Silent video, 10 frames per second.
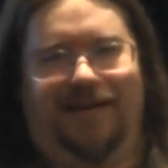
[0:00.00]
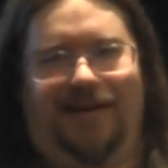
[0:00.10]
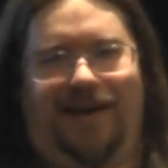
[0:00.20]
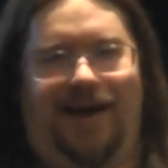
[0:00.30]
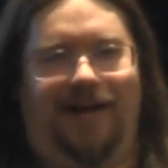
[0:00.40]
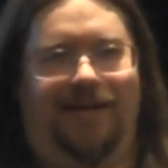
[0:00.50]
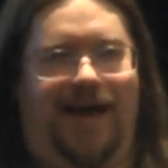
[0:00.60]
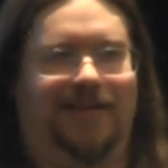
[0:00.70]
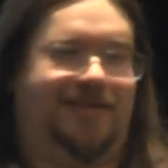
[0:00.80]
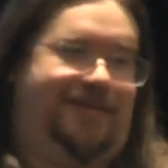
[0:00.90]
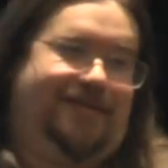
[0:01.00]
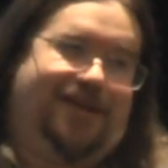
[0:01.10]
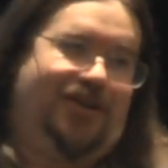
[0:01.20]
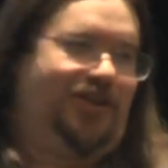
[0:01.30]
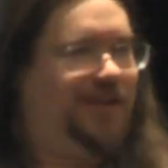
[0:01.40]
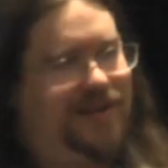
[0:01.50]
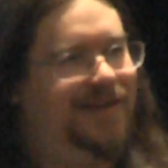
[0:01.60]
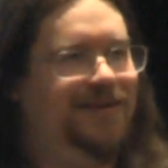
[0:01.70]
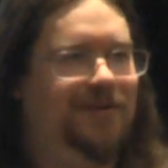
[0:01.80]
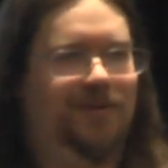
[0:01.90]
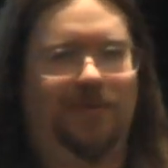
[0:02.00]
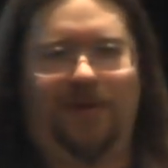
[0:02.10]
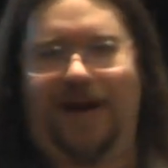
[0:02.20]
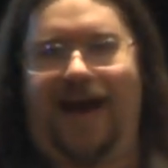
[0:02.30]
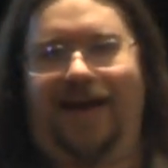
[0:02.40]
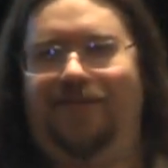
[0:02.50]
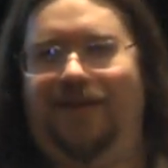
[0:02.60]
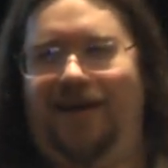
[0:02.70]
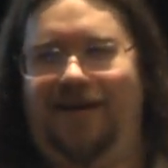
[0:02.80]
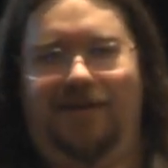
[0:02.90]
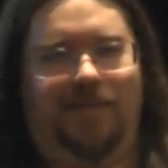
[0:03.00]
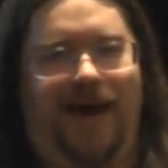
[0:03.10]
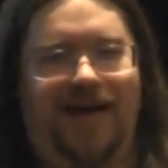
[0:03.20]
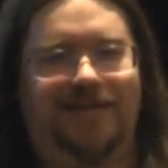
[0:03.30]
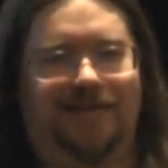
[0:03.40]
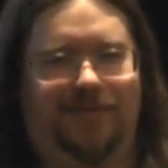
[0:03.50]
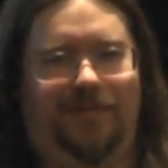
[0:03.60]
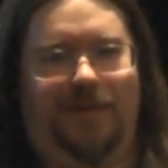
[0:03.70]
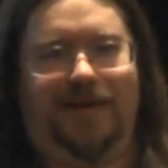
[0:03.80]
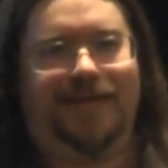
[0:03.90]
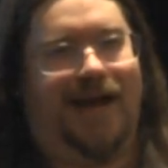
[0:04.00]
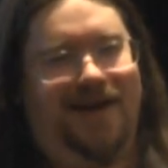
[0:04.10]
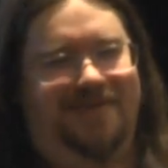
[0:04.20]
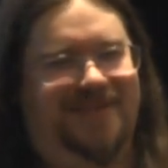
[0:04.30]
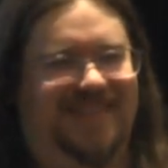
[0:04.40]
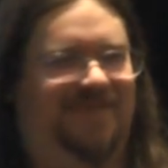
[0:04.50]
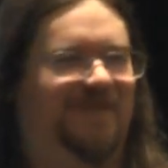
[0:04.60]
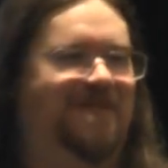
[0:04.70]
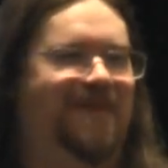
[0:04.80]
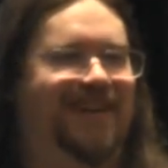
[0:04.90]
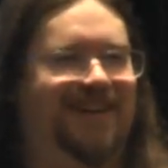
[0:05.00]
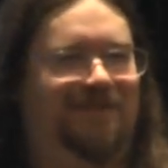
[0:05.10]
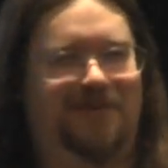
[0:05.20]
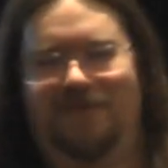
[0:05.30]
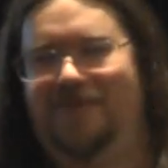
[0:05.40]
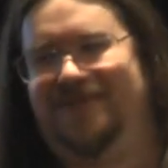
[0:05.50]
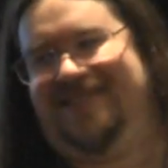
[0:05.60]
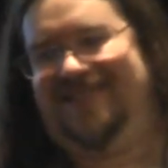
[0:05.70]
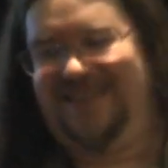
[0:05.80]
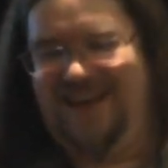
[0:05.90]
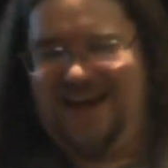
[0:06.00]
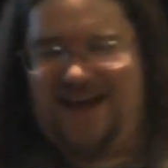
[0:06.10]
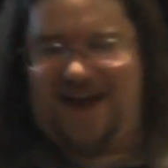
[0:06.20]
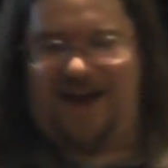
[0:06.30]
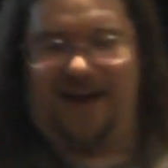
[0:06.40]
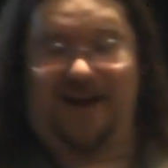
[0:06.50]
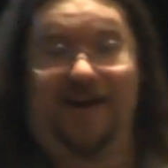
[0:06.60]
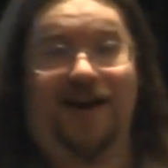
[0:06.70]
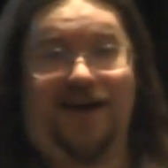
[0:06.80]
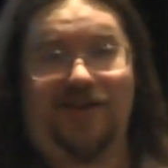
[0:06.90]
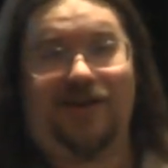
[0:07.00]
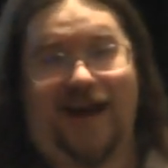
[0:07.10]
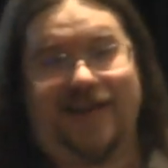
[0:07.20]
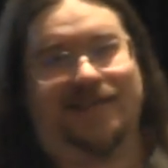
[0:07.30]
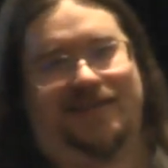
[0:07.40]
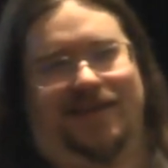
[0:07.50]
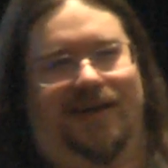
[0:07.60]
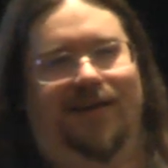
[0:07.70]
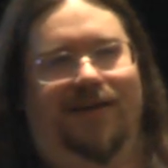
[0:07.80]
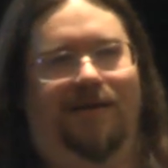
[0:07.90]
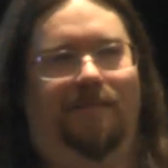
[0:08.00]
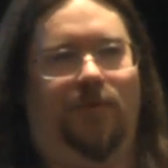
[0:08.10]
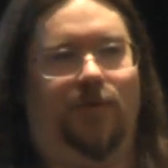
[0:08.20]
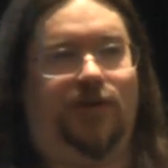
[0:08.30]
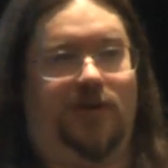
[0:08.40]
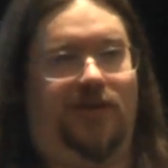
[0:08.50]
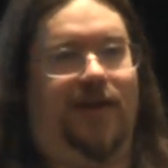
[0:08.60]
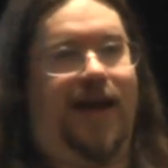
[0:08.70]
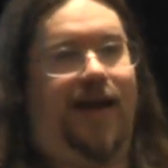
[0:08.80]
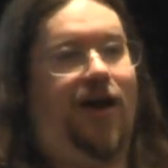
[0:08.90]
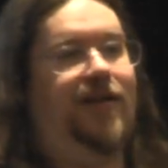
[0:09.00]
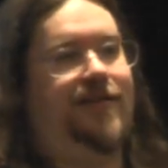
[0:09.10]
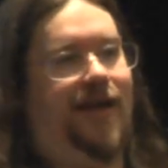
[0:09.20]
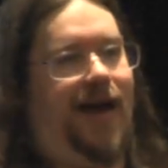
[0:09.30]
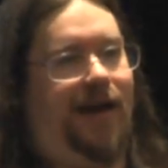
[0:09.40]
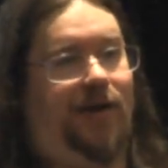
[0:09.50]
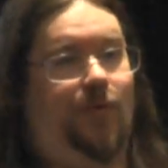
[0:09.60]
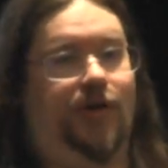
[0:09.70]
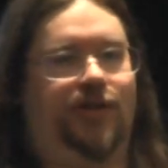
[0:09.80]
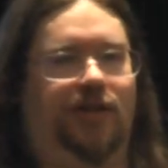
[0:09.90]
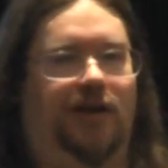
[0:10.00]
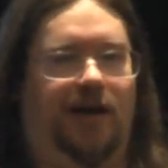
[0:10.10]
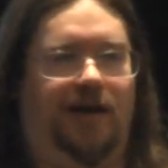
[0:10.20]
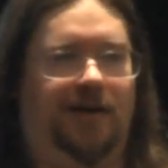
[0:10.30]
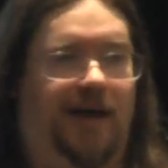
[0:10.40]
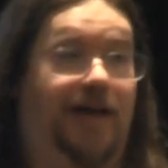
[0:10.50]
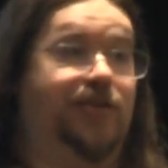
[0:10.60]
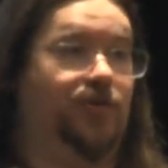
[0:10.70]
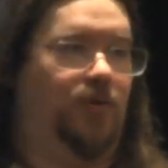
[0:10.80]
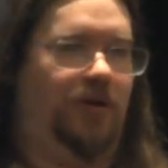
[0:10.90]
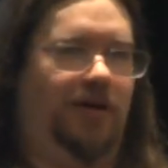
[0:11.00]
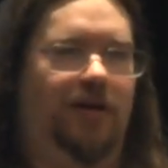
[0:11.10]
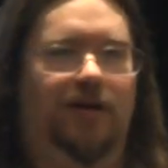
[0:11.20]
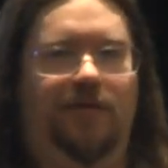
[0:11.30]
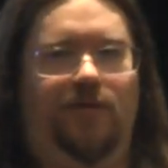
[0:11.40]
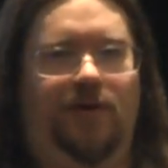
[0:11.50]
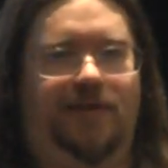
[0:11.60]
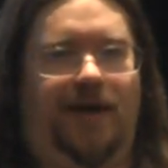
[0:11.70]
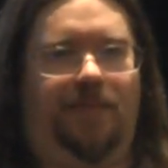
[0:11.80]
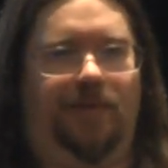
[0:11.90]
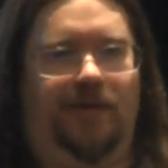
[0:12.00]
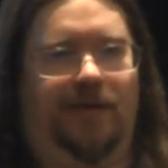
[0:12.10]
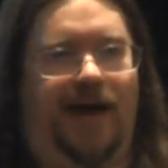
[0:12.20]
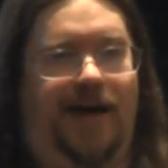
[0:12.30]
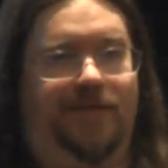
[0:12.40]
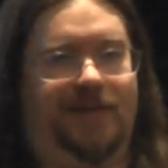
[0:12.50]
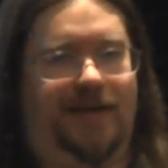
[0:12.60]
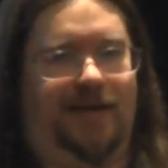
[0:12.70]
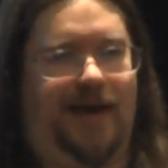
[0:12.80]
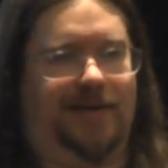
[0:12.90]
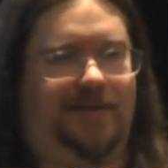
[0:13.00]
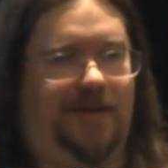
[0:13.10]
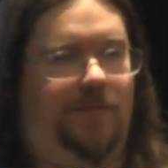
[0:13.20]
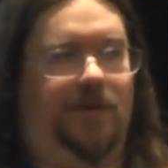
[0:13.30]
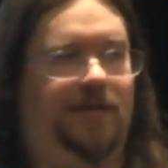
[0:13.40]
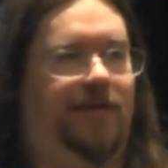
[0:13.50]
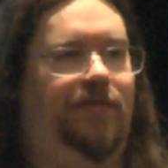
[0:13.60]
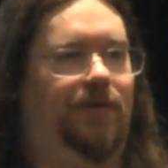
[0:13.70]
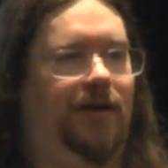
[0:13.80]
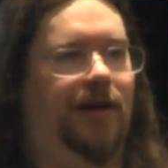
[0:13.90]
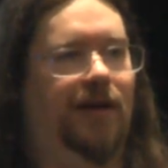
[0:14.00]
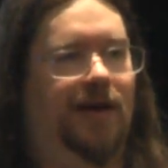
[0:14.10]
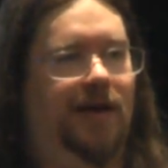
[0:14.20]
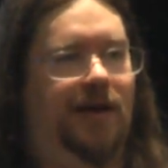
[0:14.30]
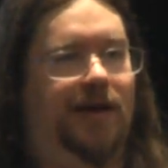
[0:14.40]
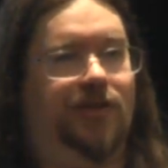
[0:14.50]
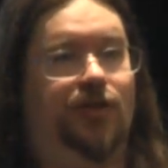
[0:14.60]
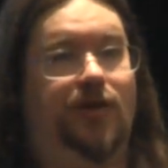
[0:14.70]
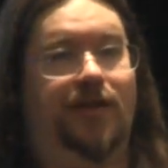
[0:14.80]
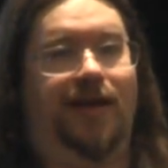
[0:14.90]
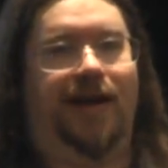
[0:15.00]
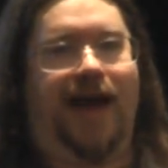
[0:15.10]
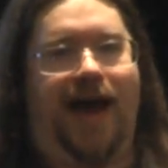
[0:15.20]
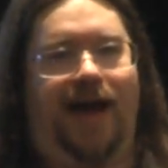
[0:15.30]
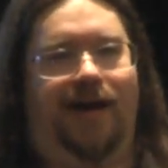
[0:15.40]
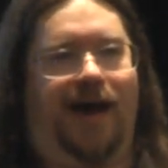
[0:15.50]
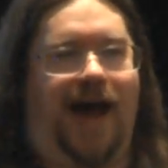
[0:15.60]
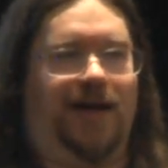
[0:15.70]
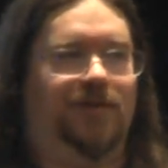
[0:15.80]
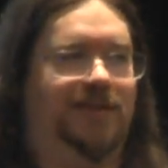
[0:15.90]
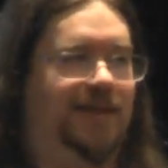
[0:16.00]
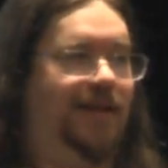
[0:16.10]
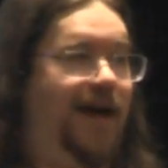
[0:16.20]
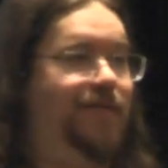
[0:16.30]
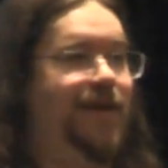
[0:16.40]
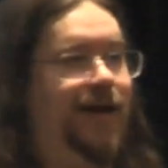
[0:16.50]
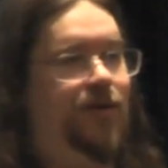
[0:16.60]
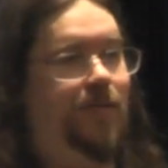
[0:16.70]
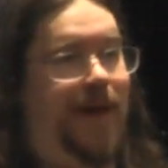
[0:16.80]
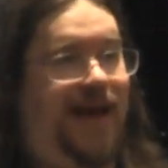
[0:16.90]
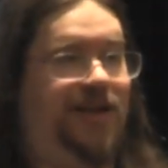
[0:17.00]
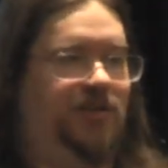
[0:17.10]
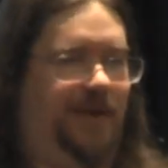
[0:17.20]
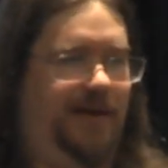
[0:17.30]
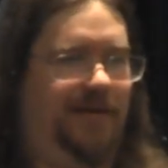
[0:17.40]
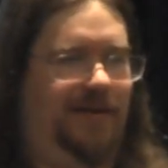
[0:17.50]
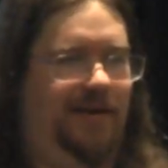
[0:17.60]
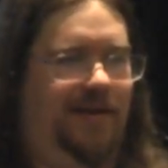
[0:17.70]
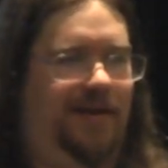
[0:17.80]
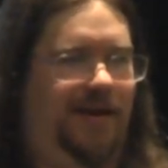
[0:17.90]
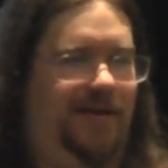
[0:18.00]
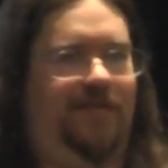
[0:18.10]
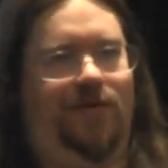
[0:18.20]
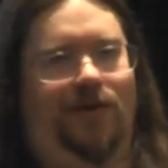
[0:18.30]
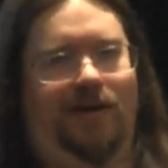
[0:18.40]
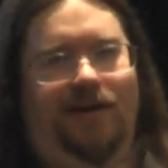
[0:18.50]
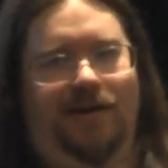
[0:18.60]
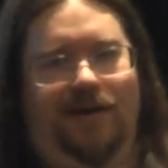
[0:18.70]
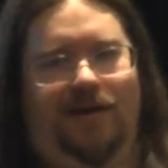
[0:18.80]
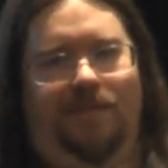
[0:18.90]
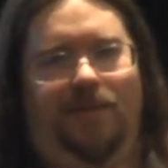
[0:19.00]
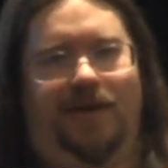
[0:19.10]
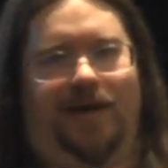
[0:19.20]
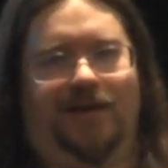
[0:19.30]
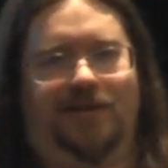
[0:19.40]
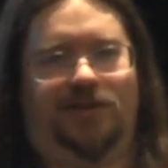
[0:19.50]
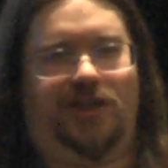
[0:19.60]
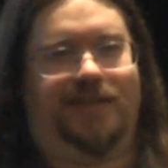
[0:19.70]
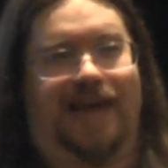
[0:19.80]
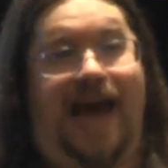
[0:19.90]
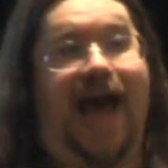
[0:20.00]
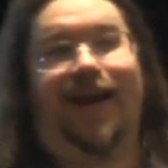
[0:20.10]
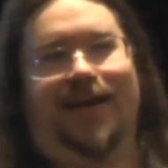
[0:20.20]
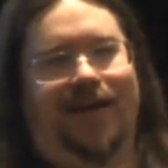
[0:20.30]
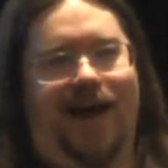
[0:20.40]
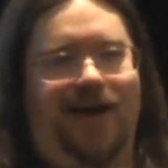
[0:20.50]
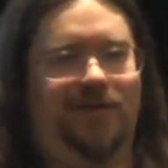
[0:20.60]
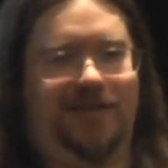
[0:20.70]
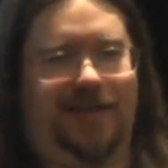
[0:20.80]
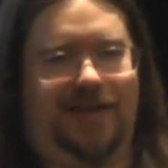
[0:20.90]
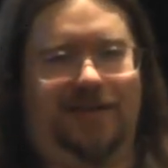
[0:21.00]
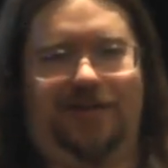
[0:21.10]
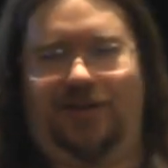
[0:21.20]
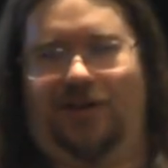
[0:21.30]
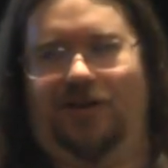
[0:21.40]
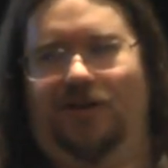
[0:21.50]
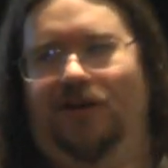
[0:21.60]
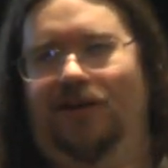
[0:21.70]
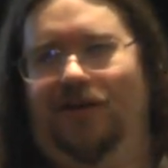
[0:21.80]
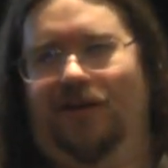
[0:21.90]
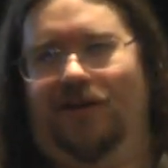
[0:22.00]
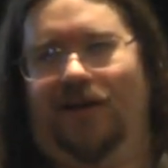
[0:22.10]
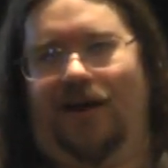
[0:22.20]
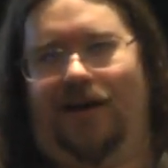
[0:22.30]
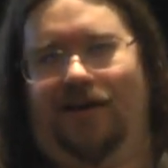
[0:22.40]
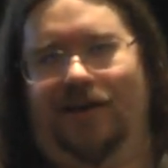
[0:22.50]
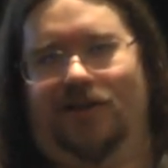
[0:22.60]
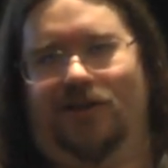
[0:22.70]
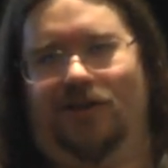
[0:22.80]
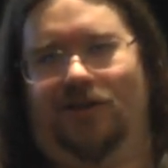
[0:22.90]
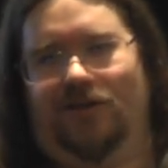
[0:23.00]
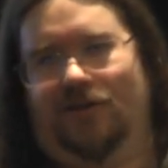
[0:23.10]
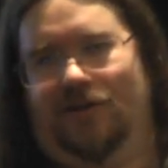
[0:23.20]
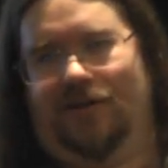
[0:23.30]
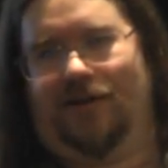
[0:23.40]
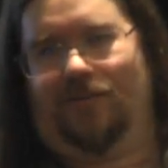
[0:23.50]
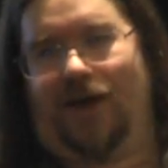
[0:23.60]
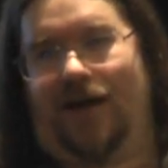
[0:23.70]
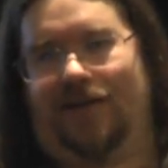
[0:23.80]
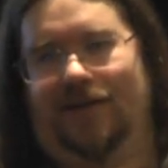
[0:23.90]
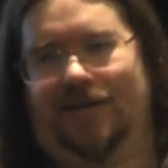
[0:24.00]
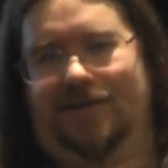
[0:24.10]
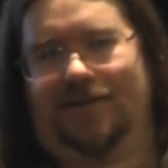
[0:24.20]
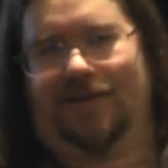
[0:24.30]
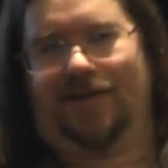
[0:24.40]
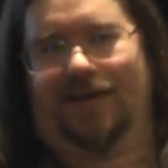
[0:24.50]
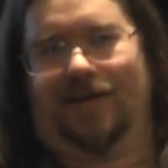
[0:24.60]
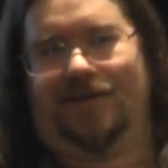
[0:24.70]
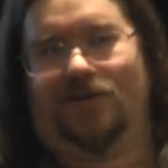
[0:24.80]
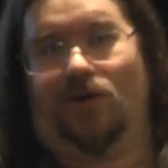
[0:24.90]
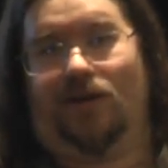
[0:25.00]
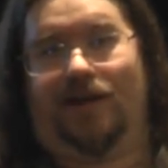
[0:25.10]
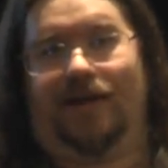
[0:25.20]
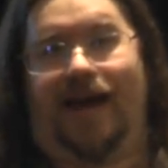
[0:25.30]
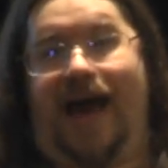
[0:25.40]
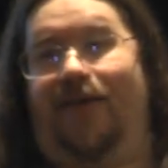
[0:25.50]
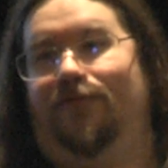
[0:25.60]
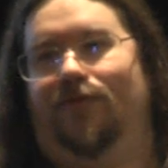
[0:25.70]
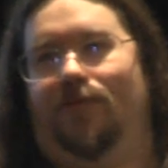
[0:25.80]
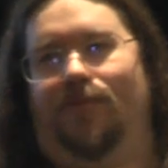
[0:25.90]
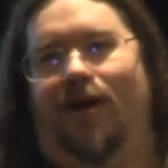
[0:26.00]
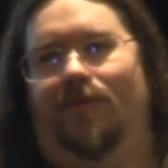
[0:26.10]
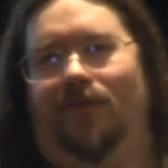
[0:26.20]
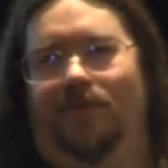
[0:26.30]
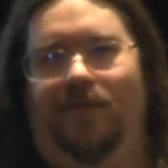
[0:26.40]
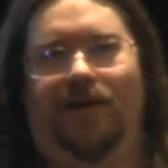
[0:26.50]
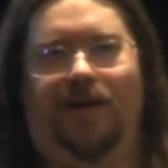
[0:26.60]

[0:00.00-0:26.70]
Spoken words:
And that's essentially what I have done in the past many times for many different purposes. Another nicety, which you can then add on to that, and which XSOAR, for example, I have seen has stuff built into it, is you can then add IOC lifecycle management into it. Because just adding an IOC into your block list is only half of the problem.